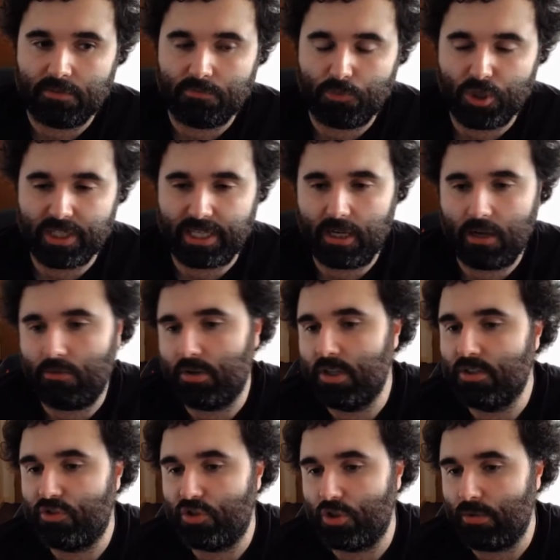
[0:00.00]
working out at
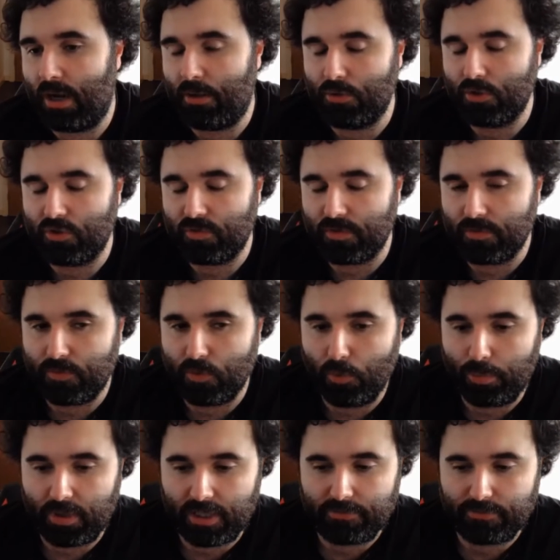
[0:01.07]
2 hours for the full
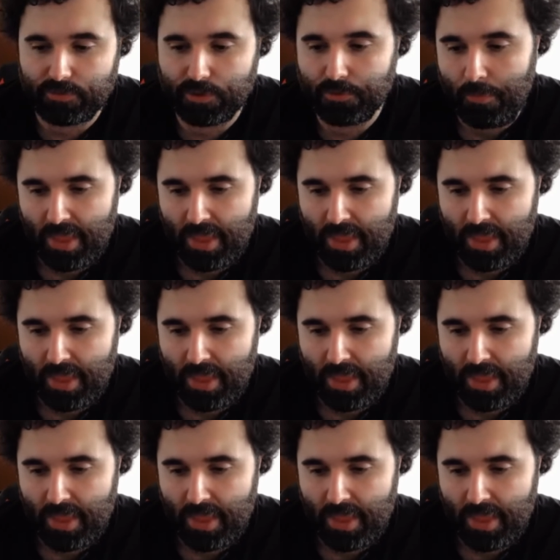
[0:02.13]
playthrough,